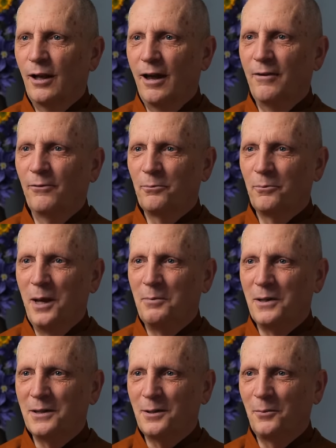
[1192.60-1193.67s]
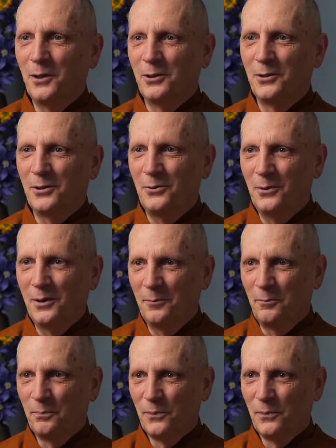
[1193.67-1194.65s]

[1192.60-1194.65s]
life maybe similar to uh,